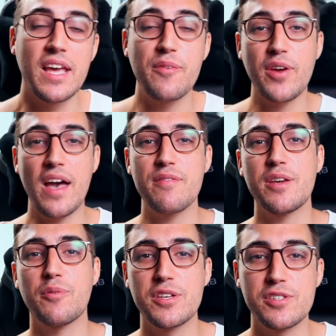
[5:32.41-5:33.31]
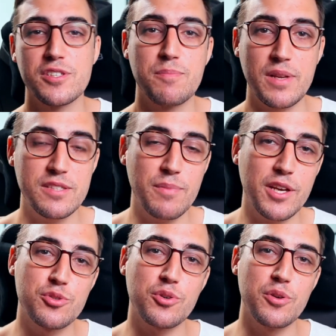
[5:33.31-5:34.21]
If you have any questions, please
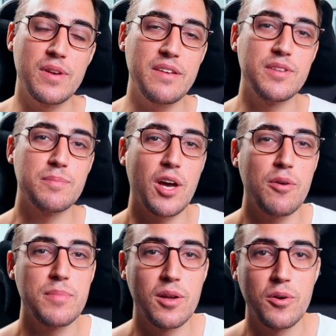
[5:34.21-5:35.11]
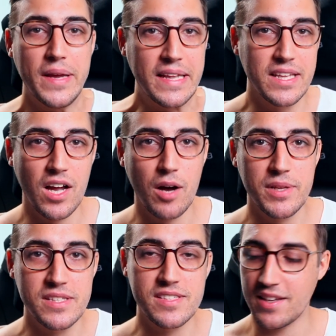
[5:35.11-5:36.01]
make sure you leave them down below in the
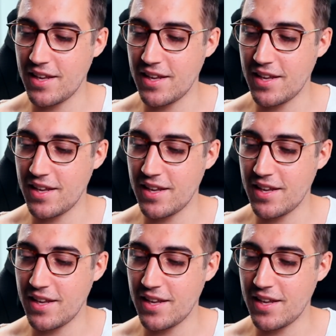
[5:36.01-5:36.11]
comments.